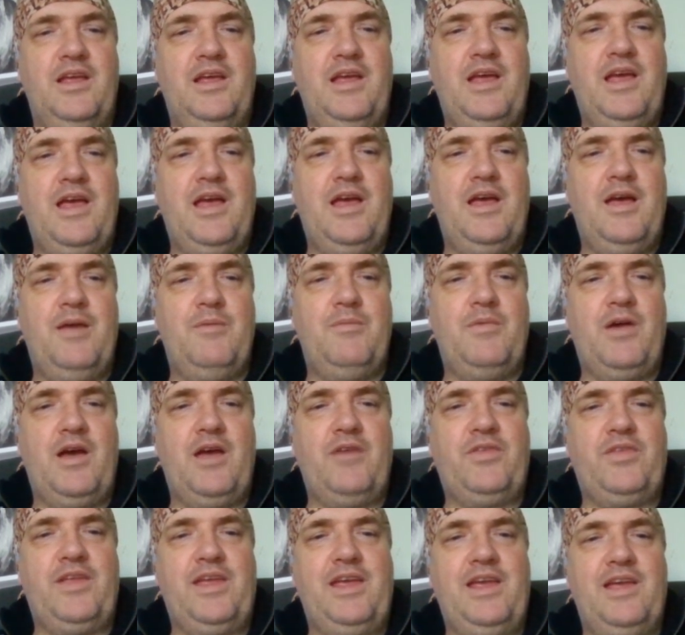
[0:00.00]
I
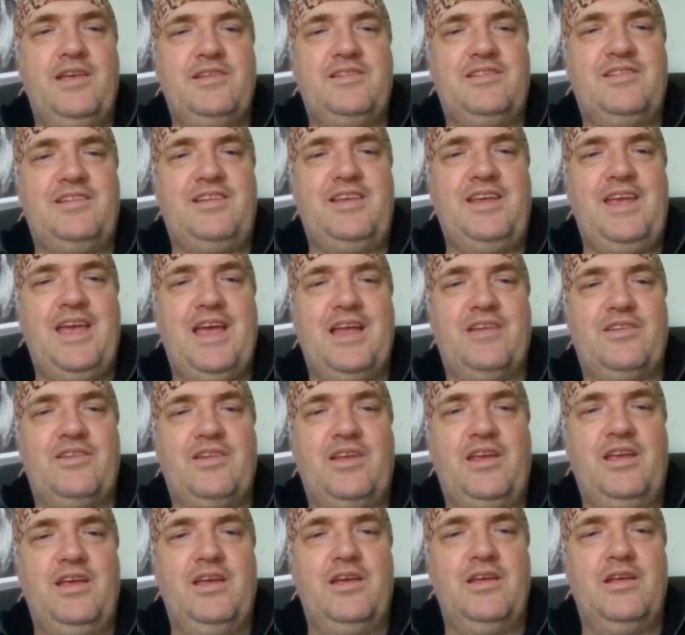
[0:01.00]
have the EST
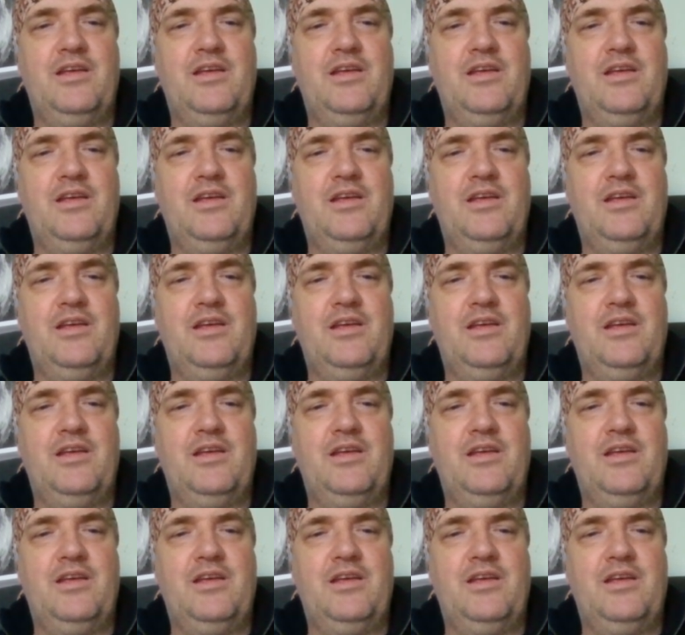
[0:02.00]
ending.